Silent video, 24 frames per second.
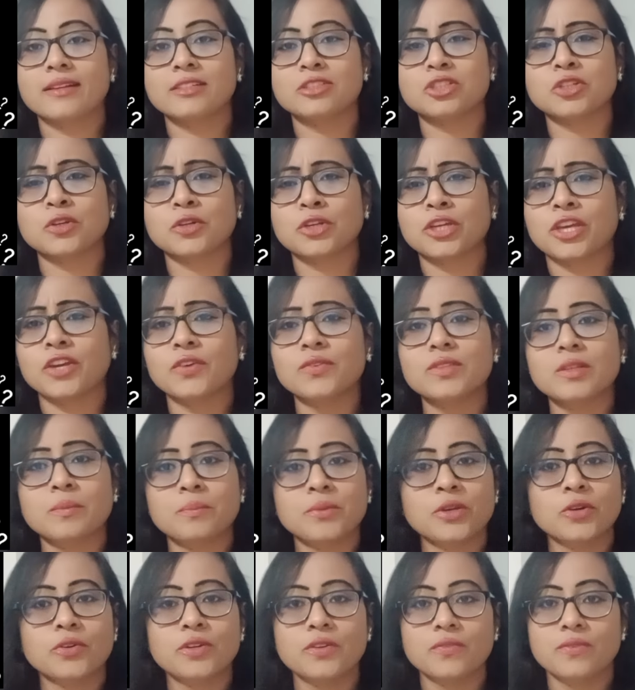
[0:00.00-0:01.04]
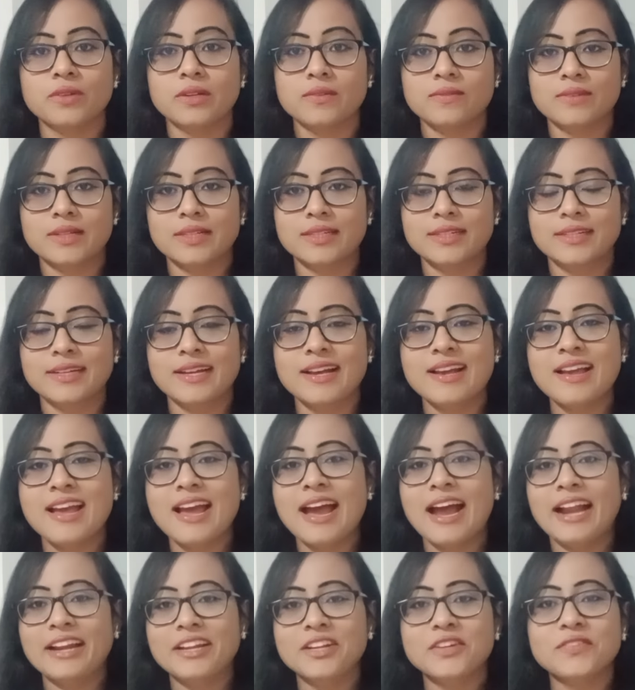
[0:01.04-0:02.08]
So give the beautiful word,
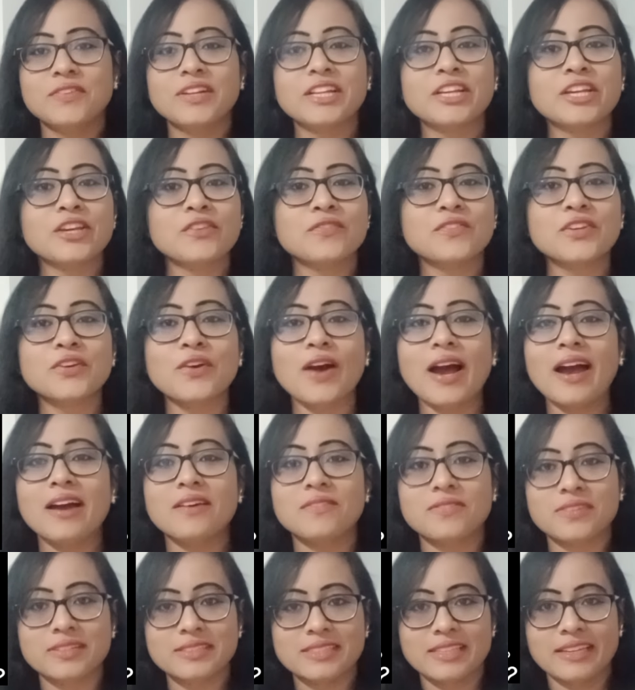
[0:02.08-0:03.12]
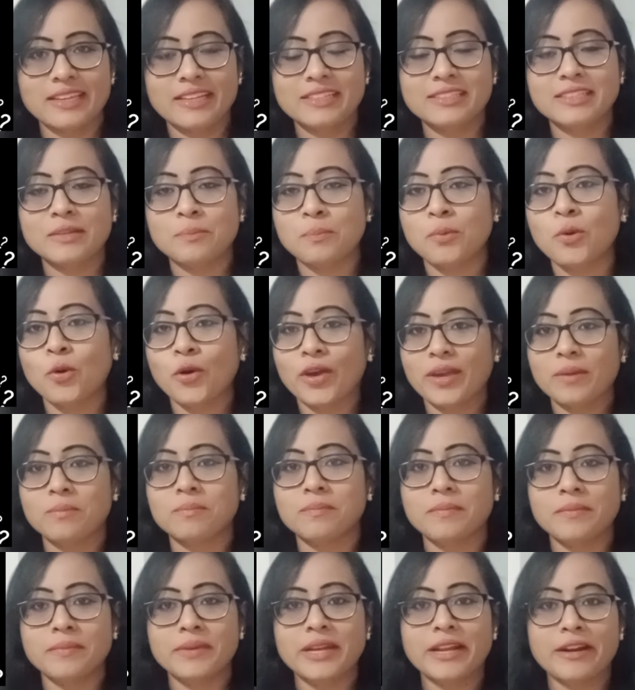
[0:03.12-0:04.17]
and it will give you everything, the
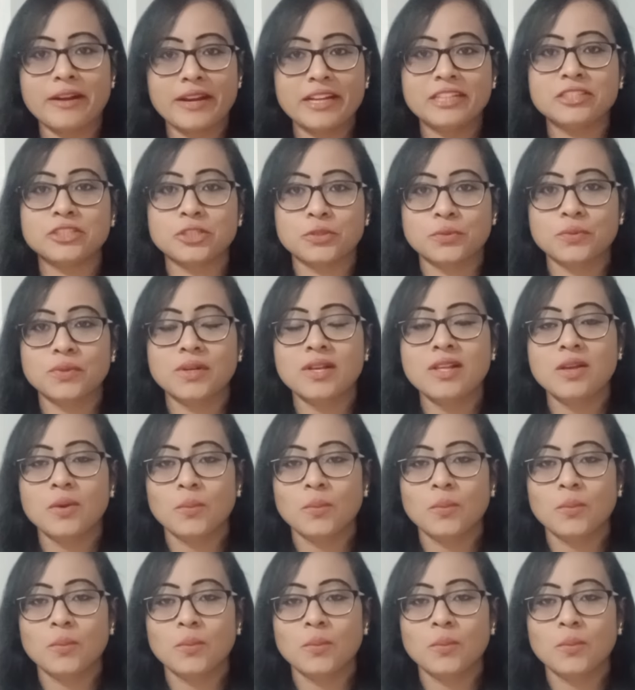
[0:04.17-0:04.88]
poem, narrative,